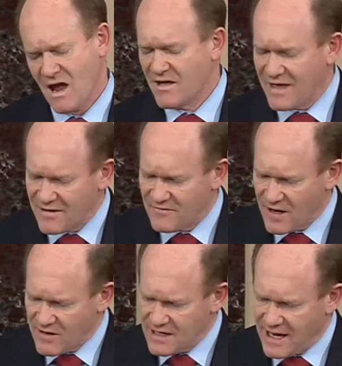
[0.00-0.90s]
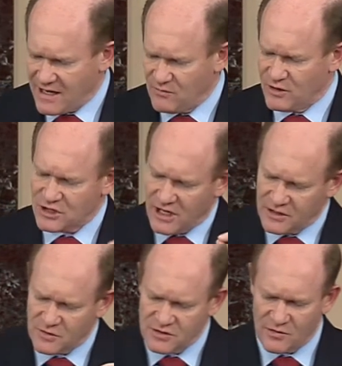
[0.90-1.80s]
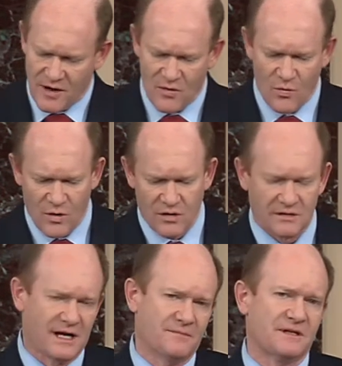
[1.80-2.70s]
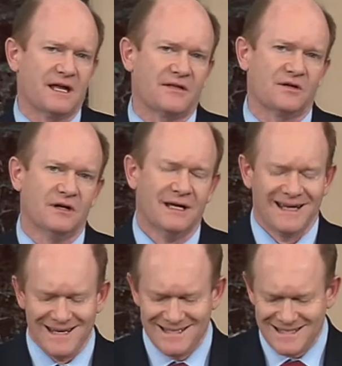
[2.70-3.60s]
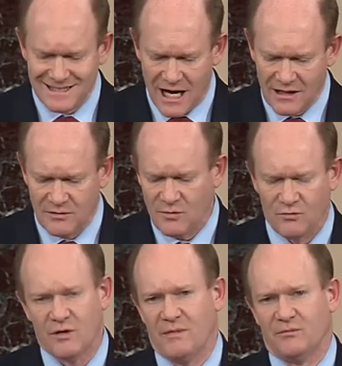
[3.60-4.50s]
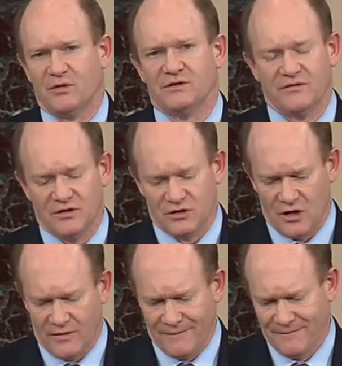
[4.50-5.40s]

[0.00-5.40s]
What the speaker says: On that very day in which countries around the world come together in solemn remembrance of the Shoah,